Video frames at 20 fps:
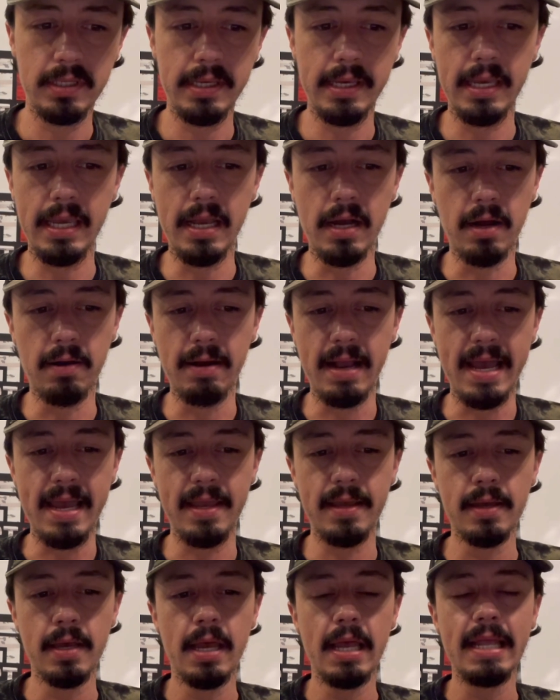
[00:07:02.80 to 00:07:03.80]
ERA.
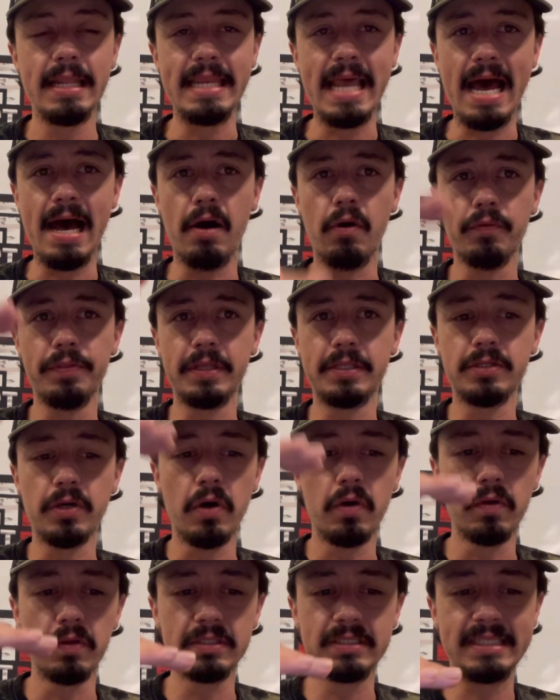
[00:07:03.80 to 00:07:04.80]
Now, the
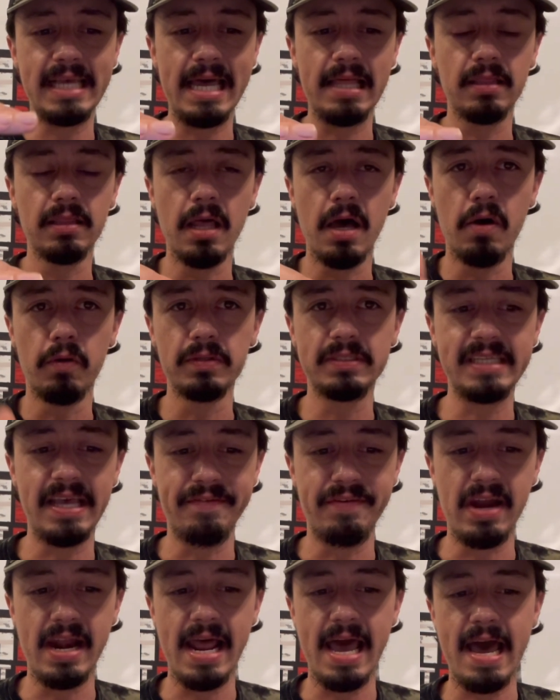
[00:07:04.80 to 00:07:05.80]
total set low,
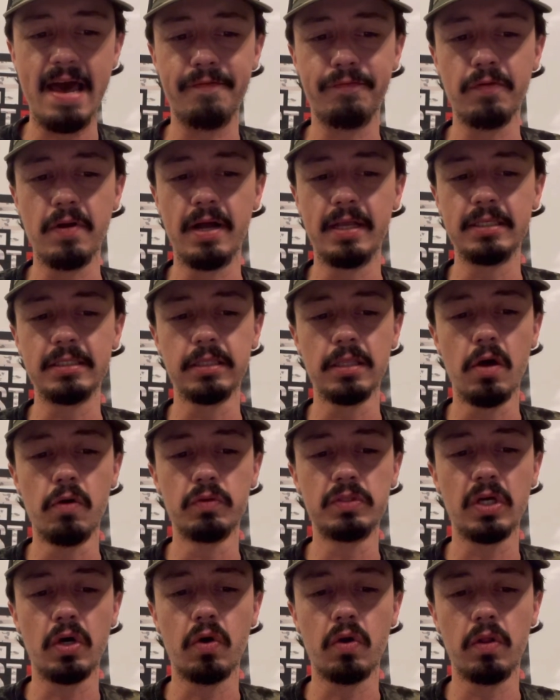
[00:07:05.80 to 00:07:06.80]
seven and a half runs. Low
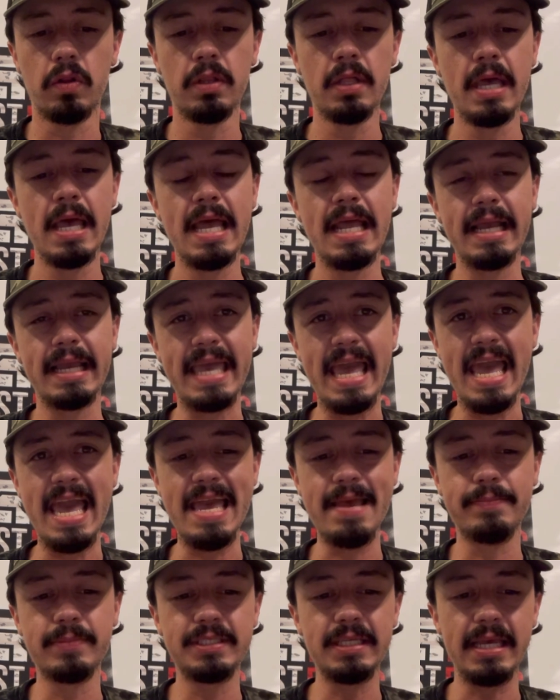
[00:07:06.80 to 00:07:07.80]
total
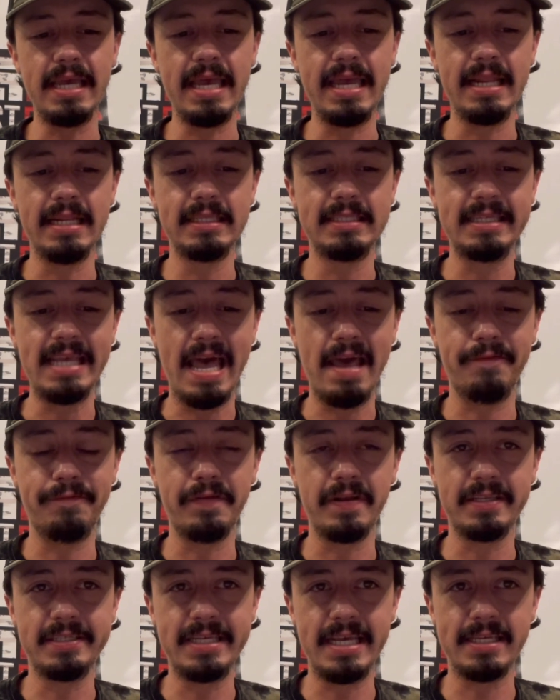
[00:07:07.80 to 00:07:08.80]
games in San
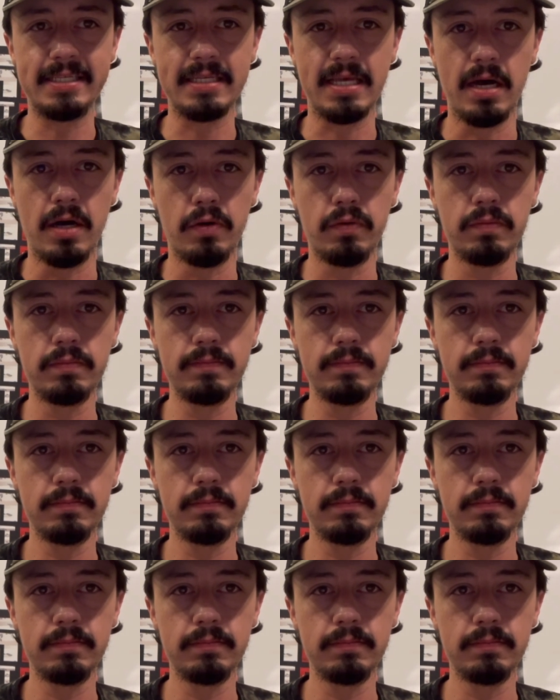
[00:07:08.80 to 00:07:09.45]
Francisco